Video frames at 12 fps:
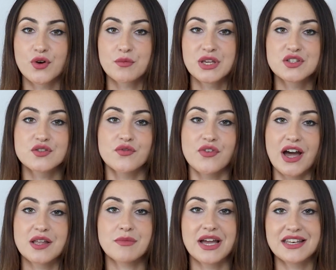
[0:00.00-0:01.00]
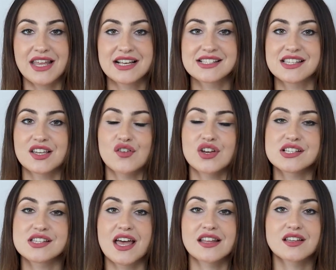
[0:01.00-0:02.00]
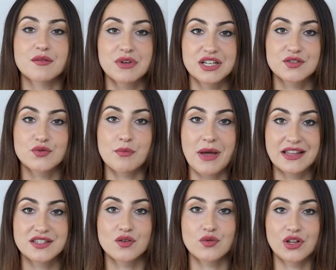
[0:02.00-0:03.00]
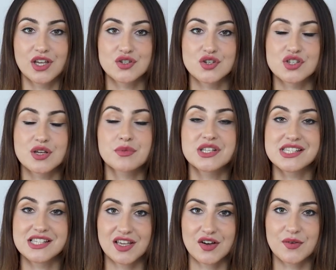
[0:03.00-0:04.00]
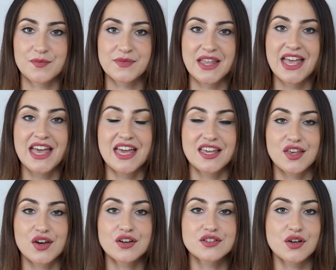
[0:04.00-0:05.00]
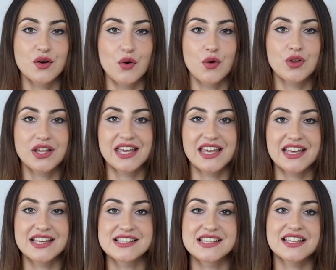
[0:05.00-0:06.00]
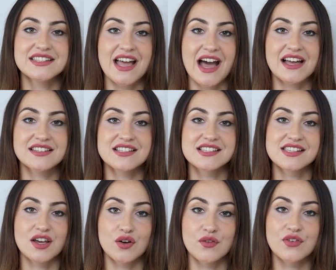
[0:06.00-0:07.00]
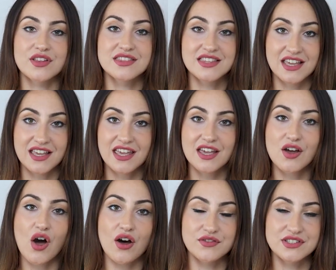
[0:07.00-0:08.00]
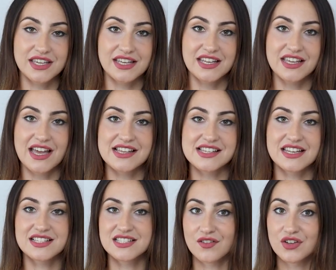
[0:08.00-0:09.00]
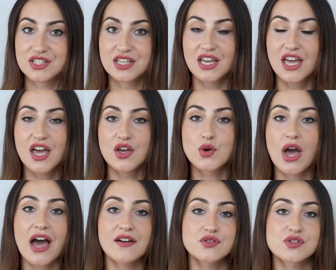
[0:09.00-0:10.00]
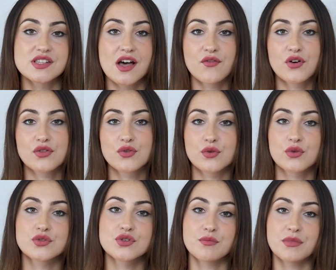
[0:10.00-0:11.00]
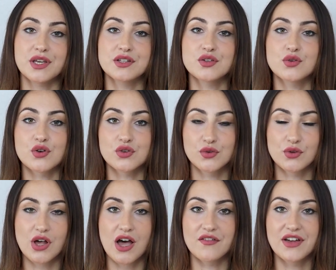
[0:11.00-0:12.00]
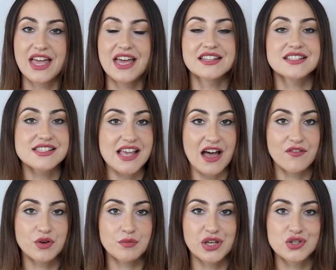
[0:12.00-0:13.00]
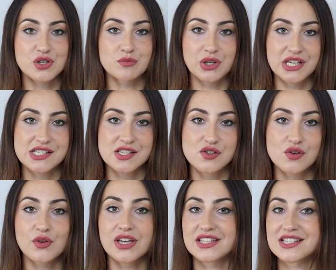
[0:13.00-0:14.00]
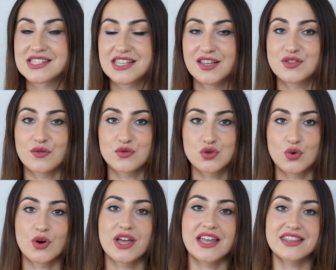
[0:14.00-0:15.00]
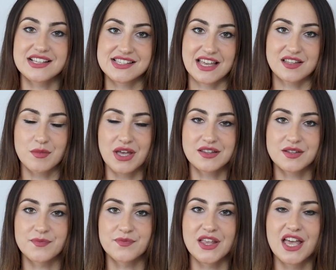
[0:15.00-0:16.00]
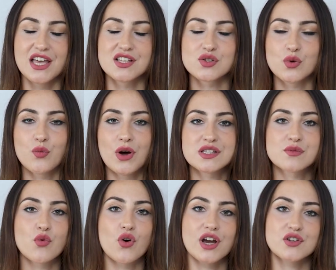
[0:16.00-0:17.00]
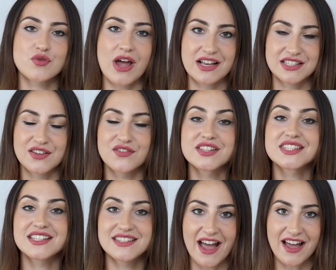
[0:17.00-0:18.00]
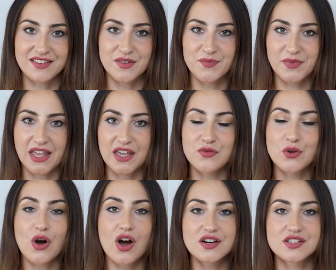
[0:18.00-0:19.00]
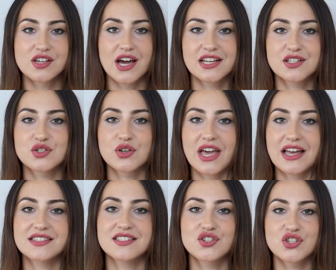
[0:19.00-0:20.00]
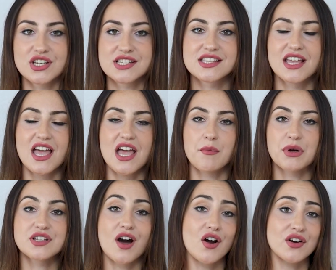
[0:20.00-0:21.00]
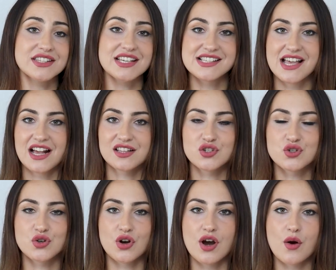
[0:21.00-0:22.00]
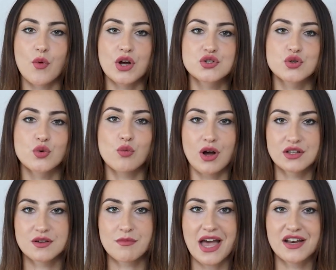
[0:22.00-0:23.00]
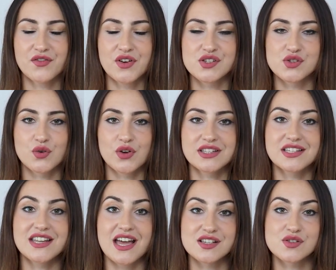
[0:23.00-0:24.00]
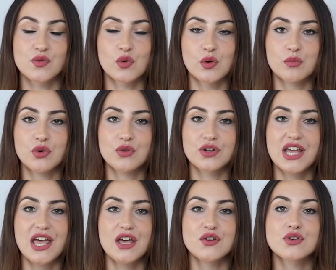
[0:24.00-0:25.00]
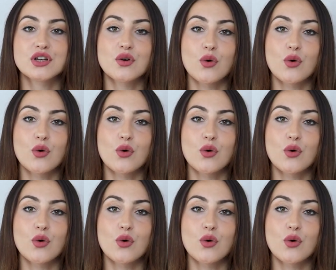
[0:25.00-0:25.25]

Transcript: for me to find my next serious and committed romantic relationship this year." Here, the goal is that instead of thinking of dating as an activity you have to suffer through to meet your new love, this affirmation places you in the state of joy and excitement. So what's more attractive than that? If you are starting to get the gist but aren't exactly sure what you want to manifest during the next full moon, you can